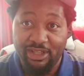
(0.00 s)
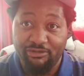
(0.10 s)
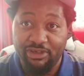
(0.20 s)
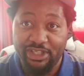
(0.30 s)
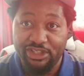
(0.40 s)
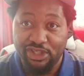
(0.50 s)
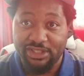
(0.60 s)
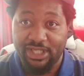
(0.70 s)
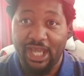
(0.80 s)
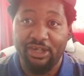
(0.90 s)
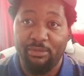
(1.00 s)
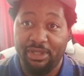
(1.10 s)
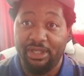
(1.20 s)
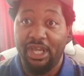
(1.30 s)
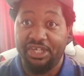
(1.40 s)
really just died on
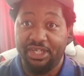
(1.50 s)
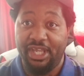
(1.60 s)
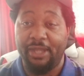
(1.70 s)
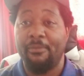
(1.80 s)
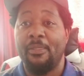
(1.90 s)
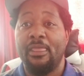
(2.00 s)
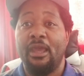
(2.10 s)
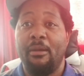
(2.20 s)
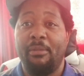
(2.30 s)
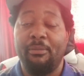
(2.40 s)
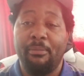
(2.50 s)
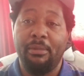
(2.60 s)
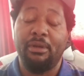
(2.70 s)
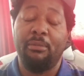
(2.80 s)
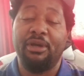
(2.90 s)
me today. But
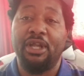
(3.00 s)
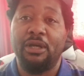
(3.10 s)
it